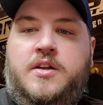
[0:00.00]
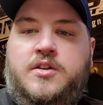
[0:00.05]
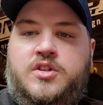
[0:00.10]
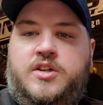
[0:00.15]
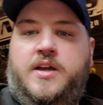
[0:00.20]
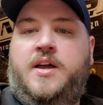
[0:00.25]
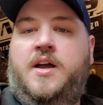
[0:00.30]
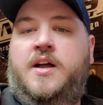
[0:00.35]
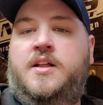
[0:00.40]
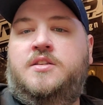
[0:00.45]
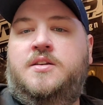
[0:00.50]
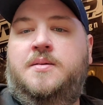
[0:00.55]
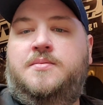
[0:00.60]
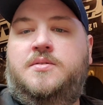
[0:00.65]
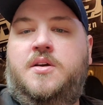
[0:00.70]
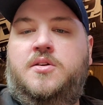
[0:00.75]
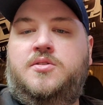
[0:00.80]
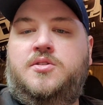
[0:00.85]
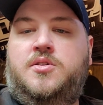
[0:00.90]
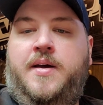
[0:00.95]
JConcepts
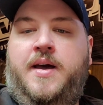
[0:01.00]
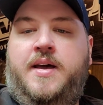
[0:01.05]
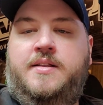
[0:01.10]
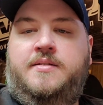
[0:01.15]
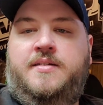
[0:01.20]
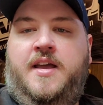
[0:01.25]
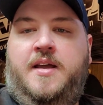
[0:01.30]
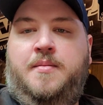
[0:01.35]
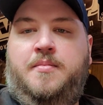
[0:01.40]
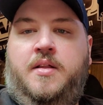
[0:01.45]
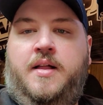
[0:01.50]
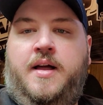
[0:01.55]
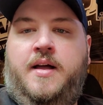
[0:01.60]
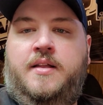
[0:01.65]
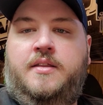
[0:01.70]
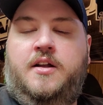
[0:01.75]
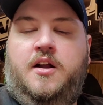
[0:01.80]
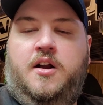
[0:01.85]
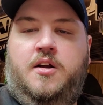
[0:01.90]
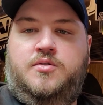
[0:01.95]
also had a table
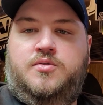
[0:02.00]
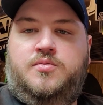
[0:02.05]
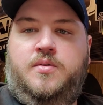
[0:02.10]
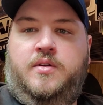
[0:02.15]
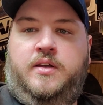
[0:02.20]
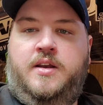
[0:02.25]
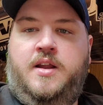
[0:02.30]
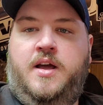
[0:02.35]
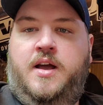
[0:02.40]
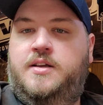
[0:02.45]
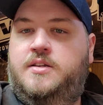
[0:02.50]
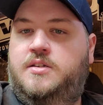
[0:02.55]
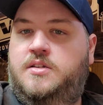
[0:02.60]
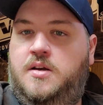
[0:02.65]
out there. It was really nice.